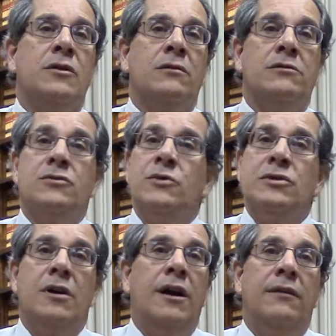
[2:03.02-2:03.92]
or is
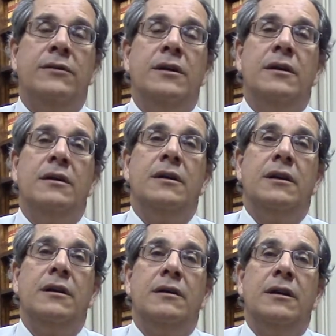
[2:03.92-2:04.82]
resolved
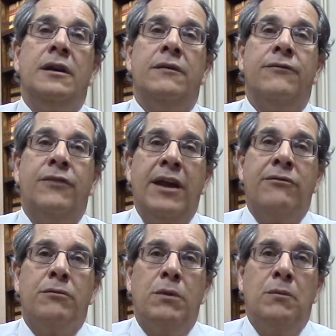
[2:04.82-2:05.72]
in a
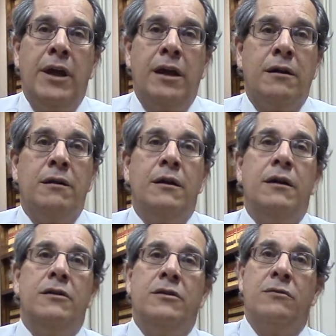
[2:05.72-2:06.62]
favorable manner
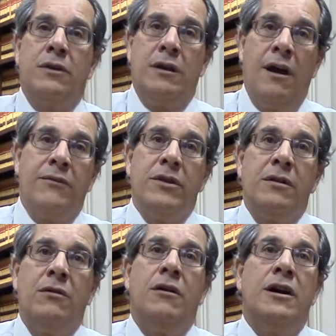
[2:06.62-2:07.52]
to recover the
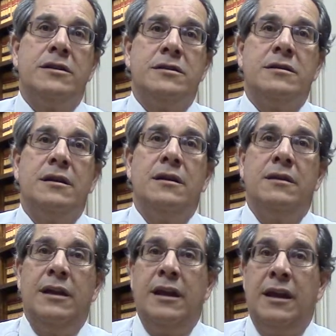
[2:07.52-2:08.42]
costs
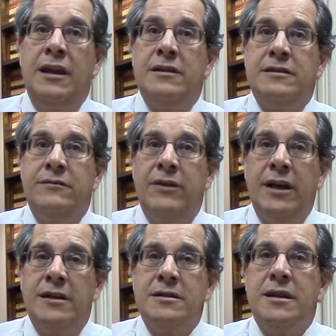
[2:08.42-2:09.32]
that he has
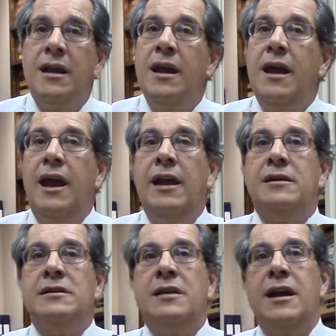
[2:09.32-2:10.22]
advanced and
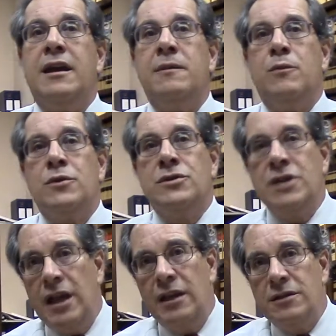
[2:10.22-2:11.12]
to take a
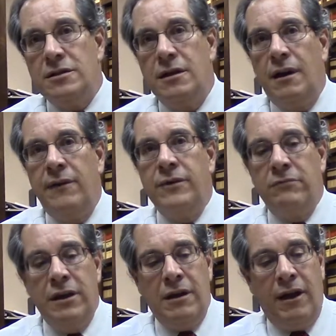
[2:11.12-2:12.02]
percentage of the
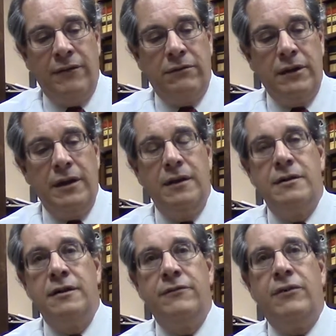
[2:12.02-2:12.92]
recovery,
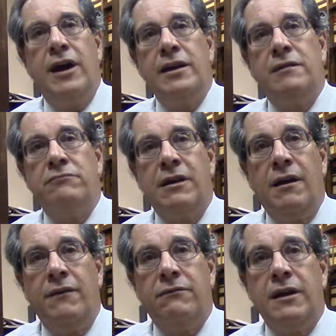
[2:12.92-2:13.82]
to divide the
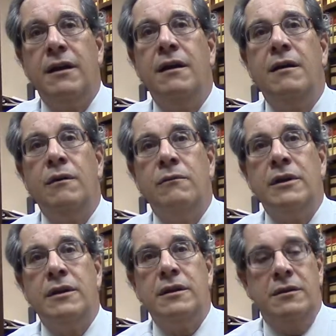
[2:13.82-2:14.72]
recovery
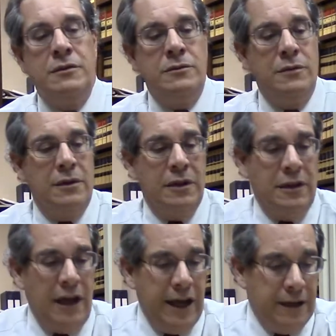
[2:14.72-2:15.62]
with you, the
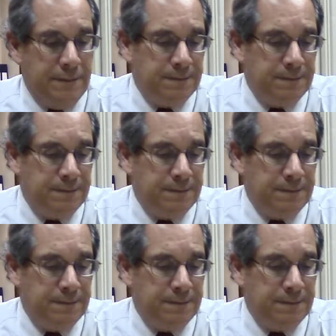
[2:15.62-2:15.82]
client.